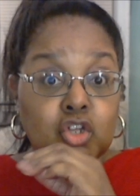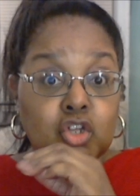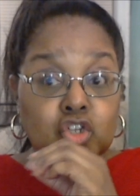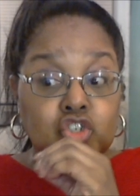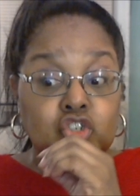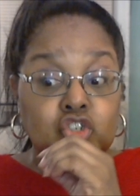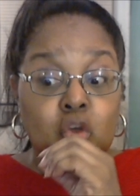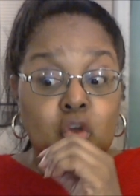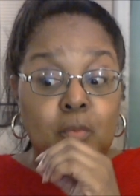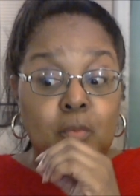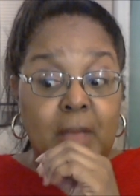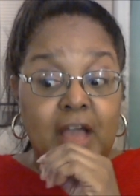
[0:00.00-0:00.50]

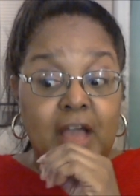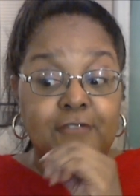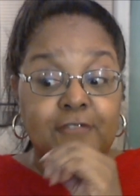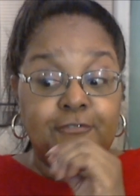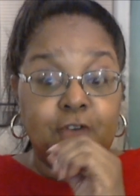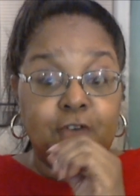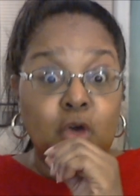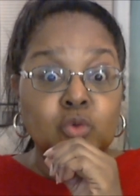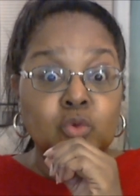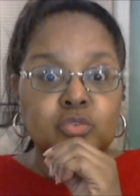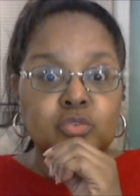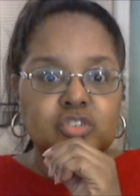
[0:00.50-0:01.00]
So my
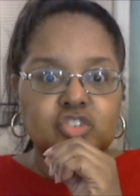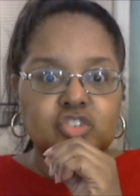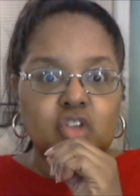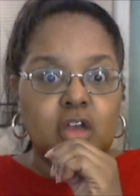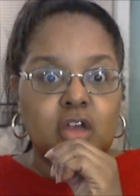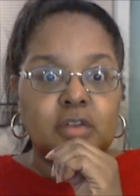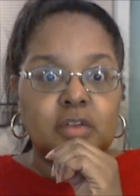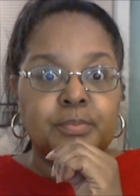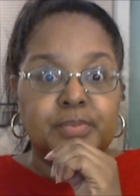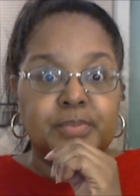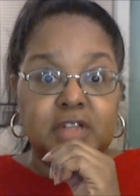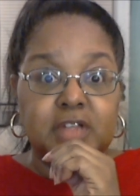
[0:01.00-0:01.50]
phone
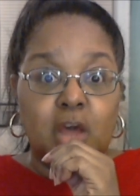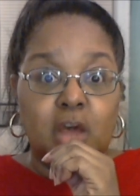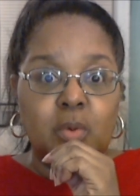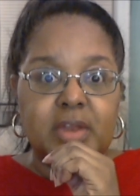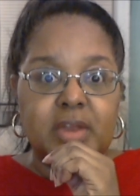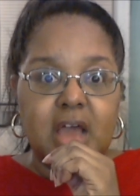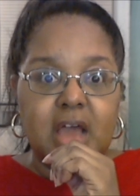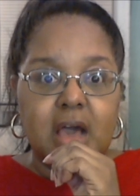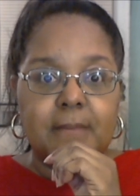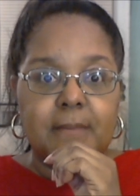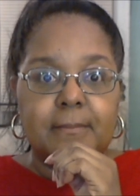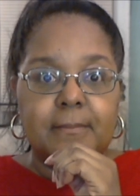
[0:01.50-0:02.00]
started blowing
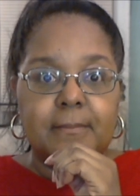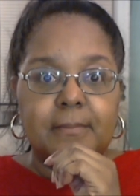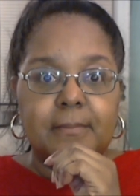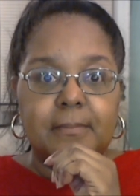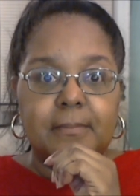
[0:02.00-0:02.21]
up.